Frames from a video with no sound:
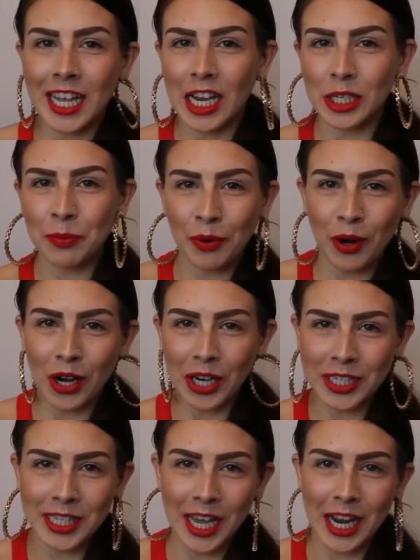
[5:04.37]
slash
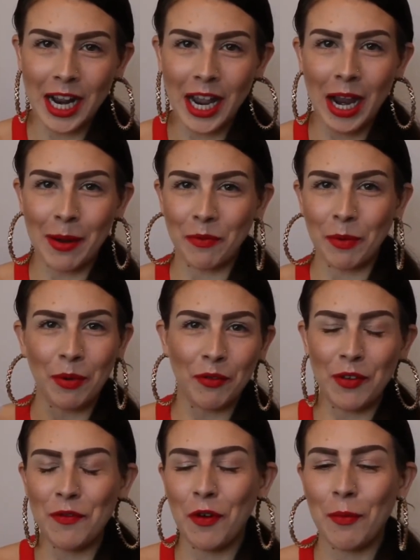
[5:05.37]
products that I'm
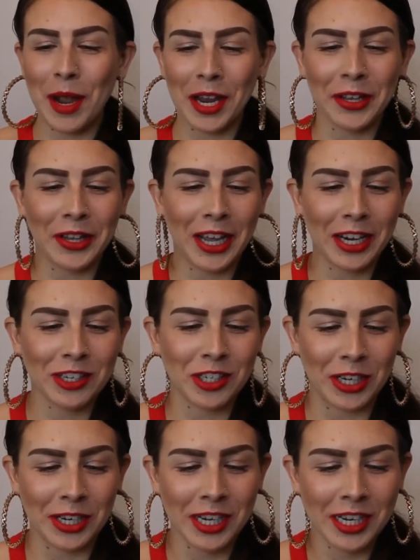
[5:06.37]
removing from my
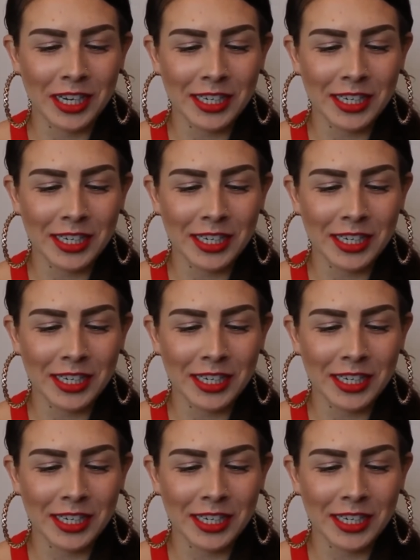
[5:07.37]
collection.